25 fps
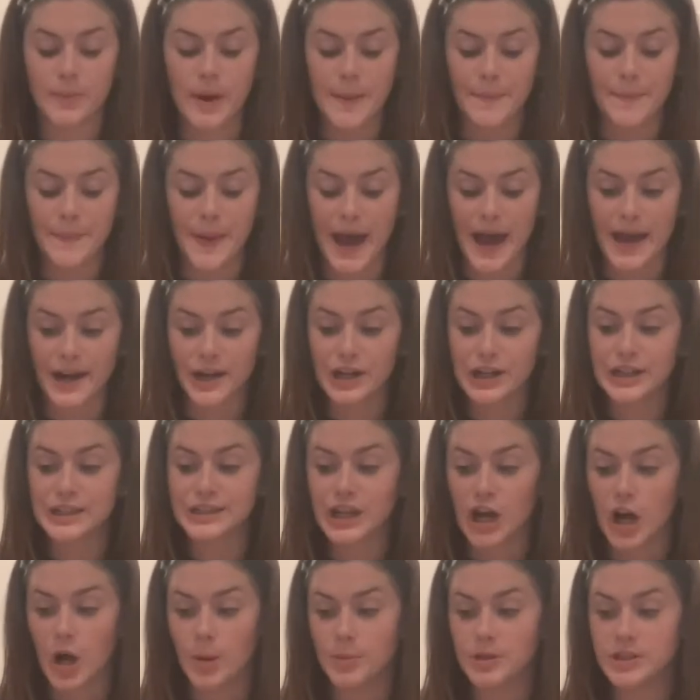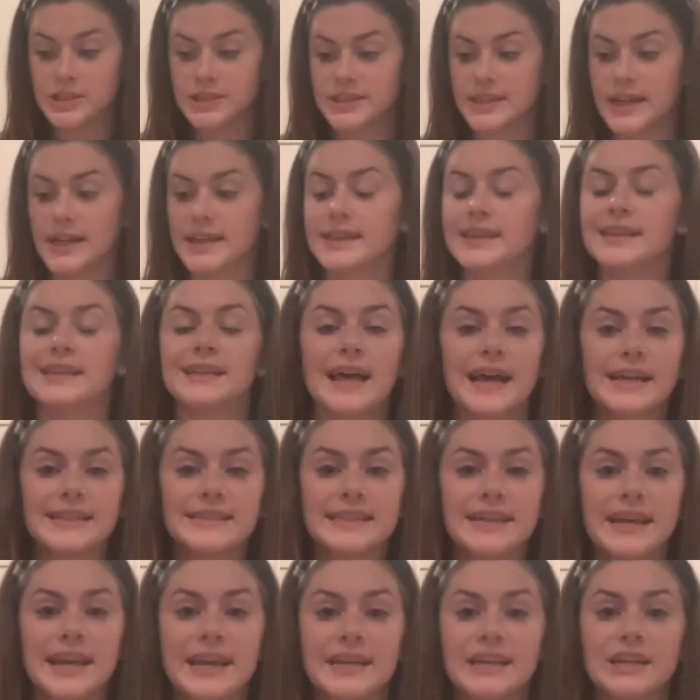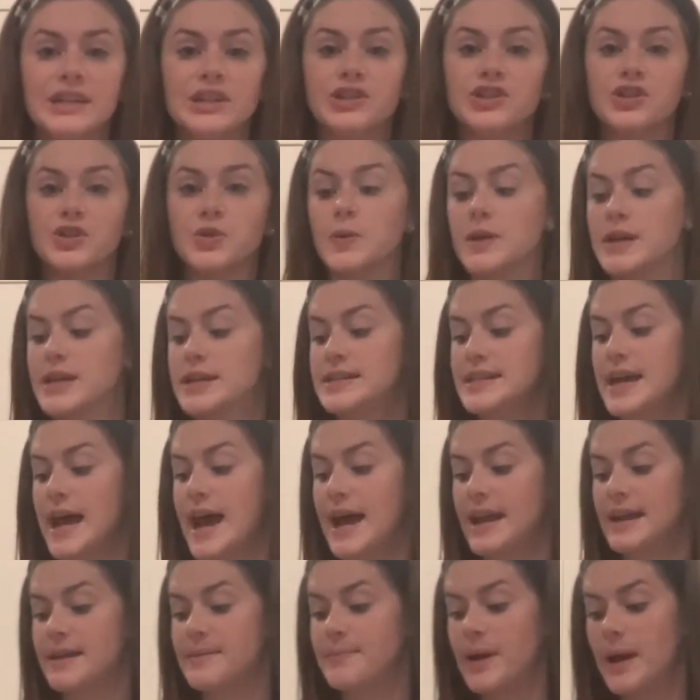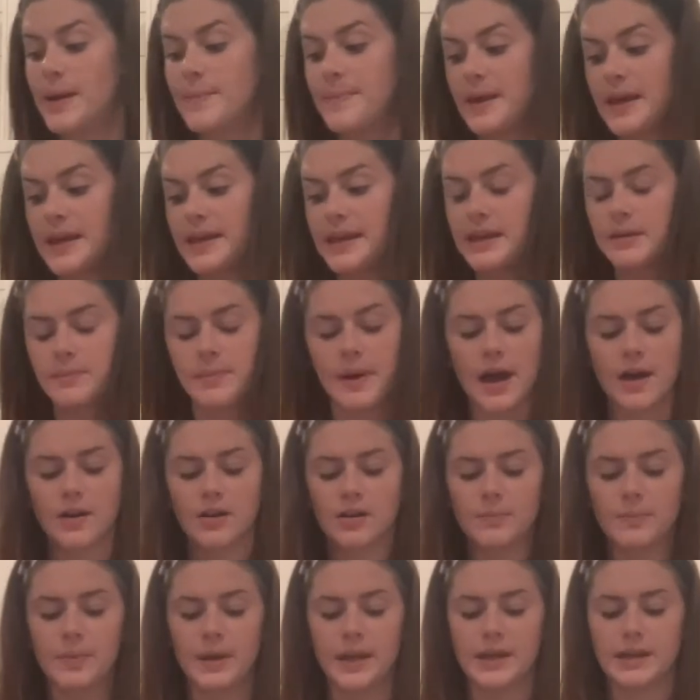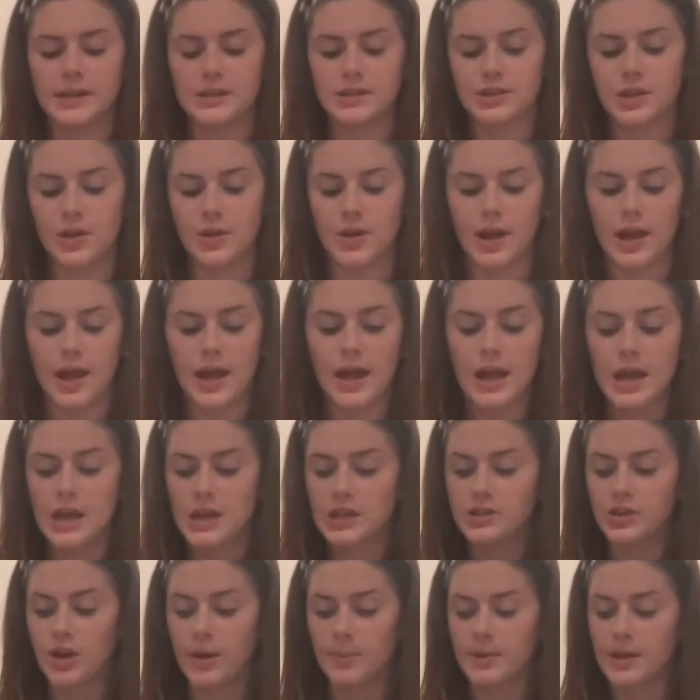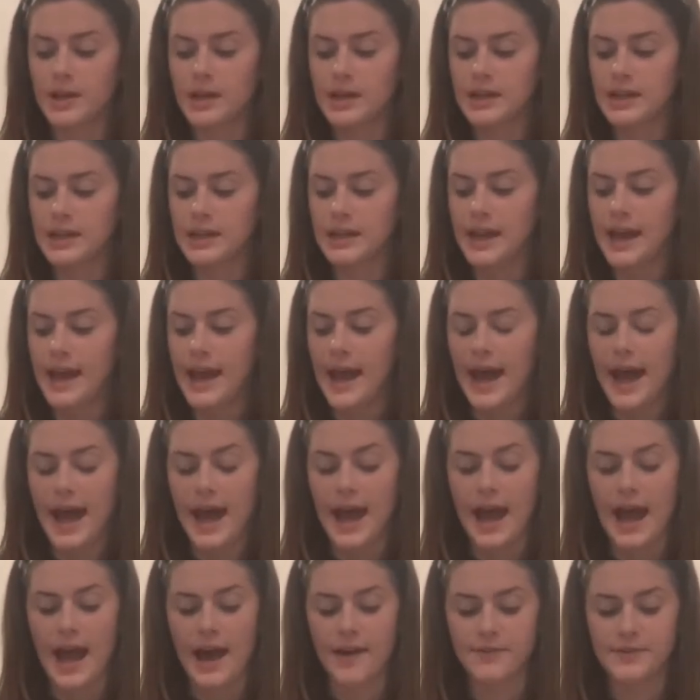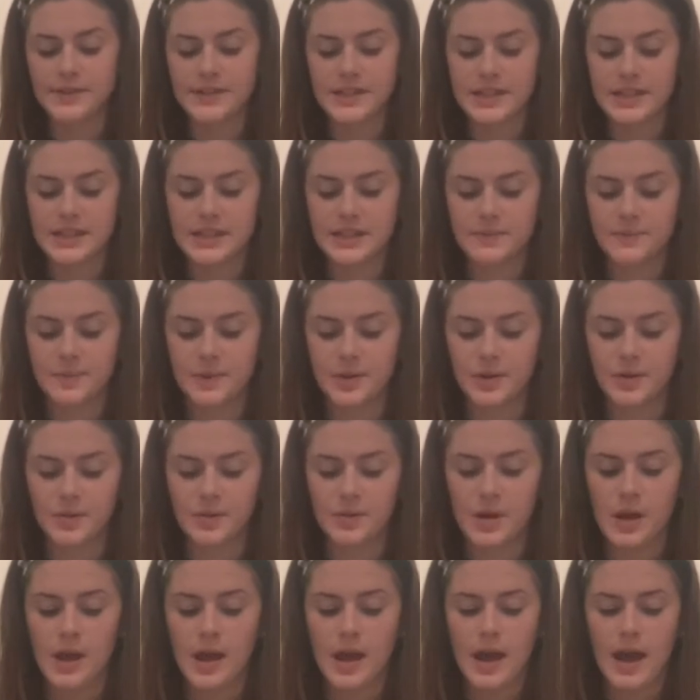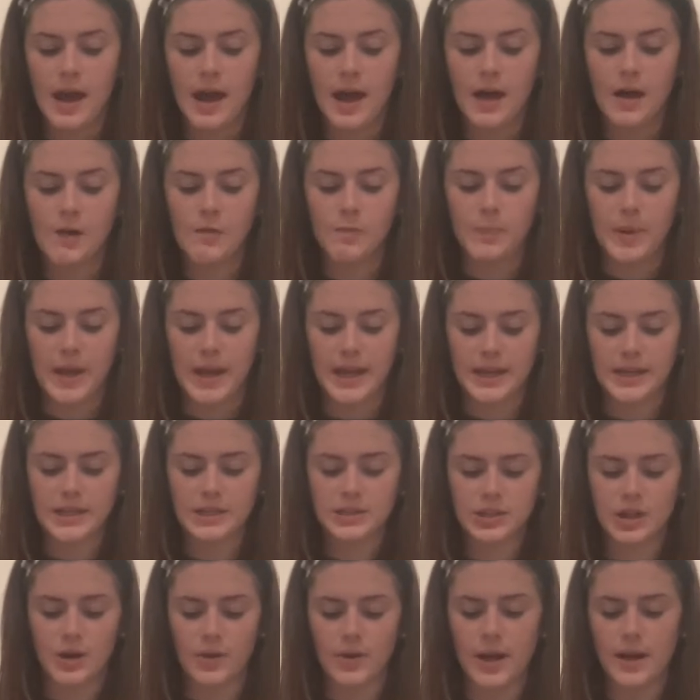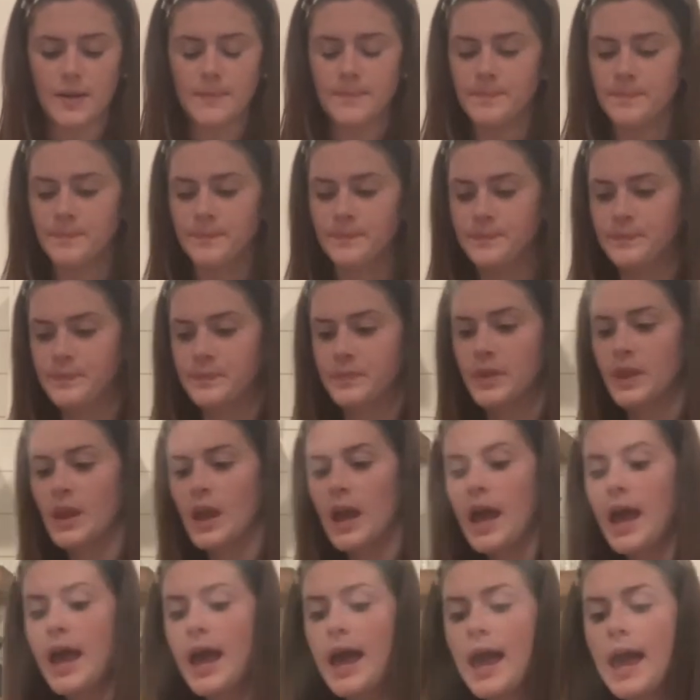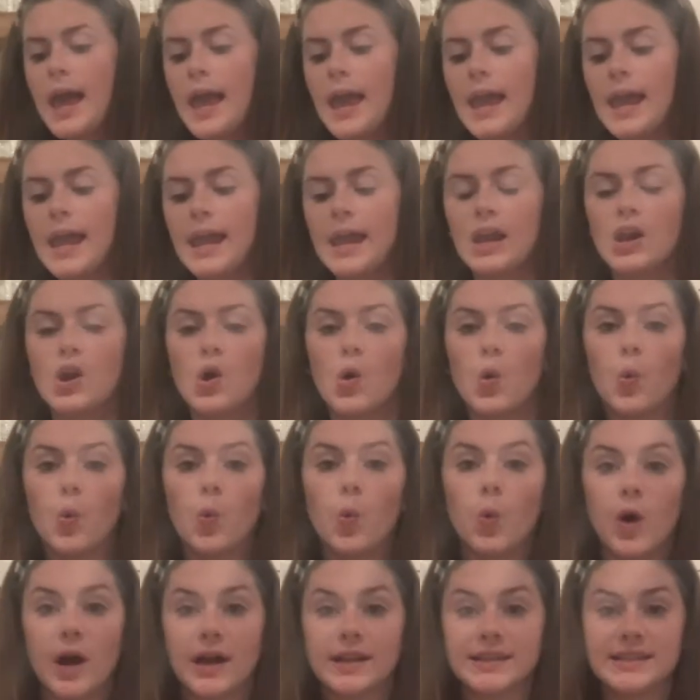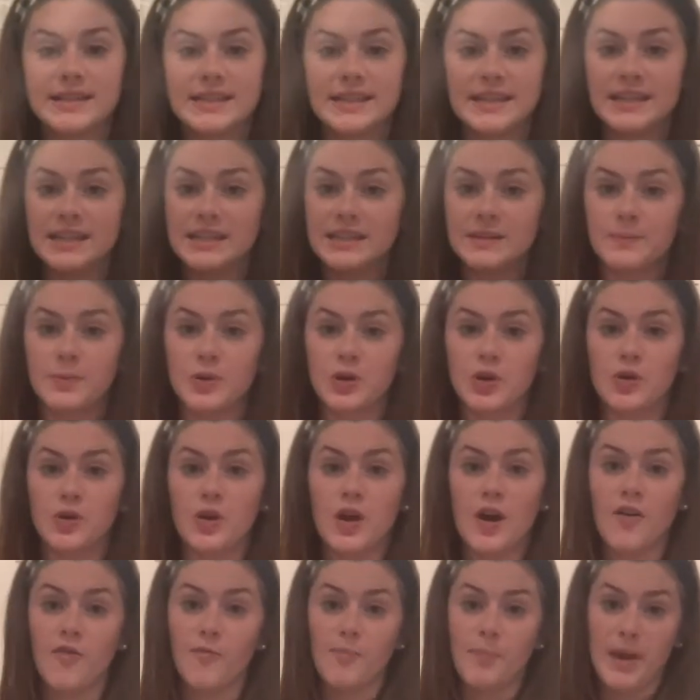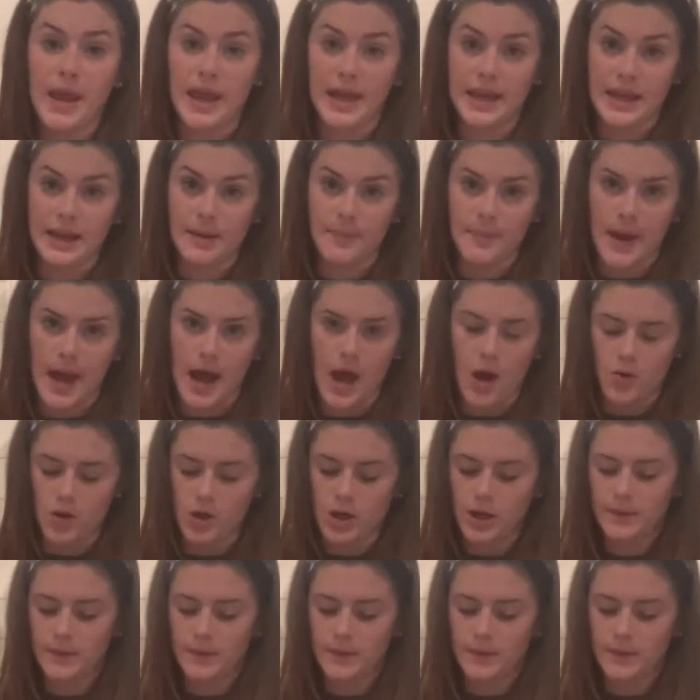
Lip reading: batter is almost done. The last thing I need to do is add in my baking powder and baking soda. So I'm gonna need 1/2 teaspoon of baking soda and 1 teaspoon of baking powder.